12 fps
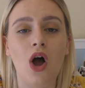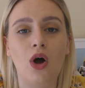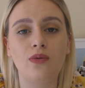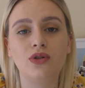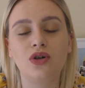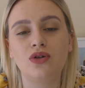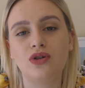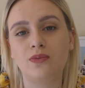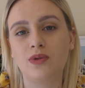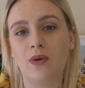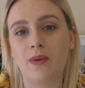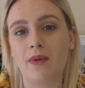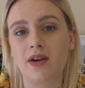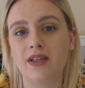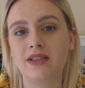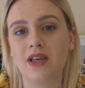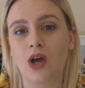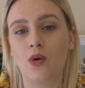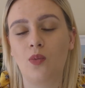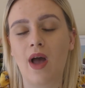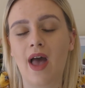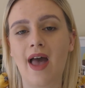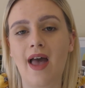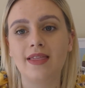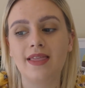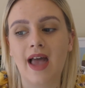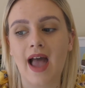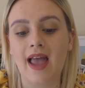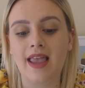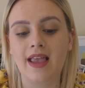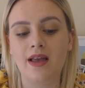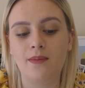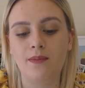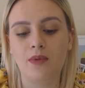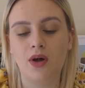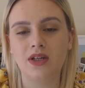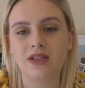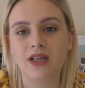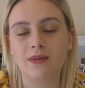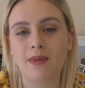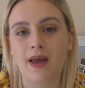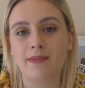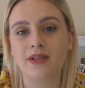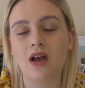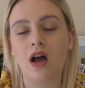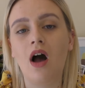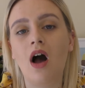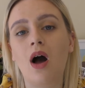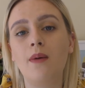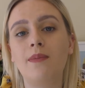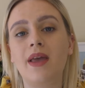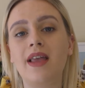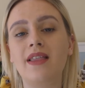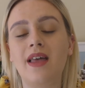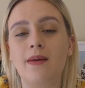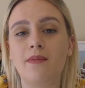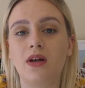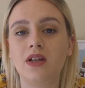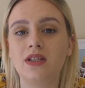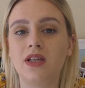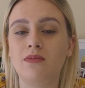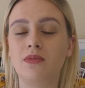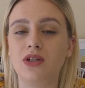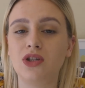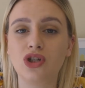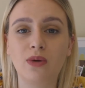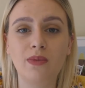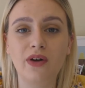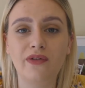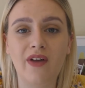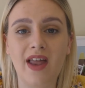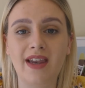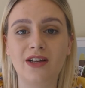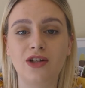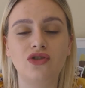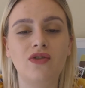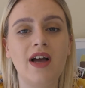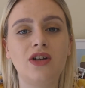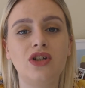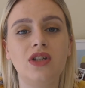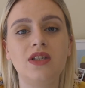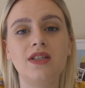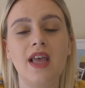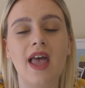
I was hooked up to a monitor where they monitored baby's heartbeat, they monitored my stomach for any contractions,